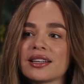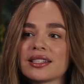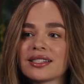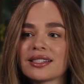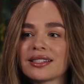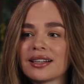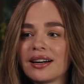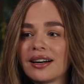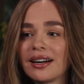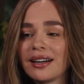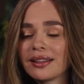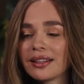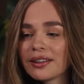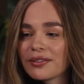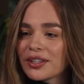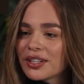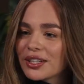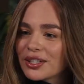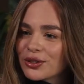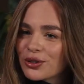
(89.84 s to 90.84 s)
us are
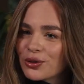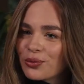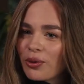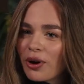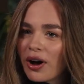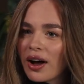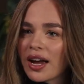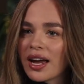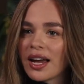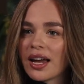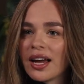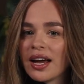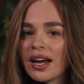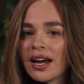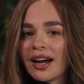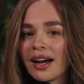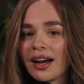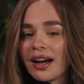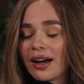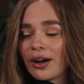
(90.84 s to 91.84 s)
living in Dubai,
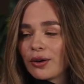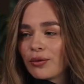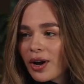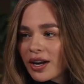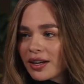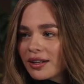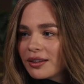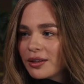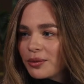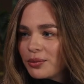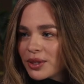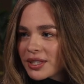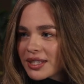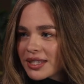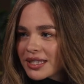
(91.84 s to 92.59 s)
running the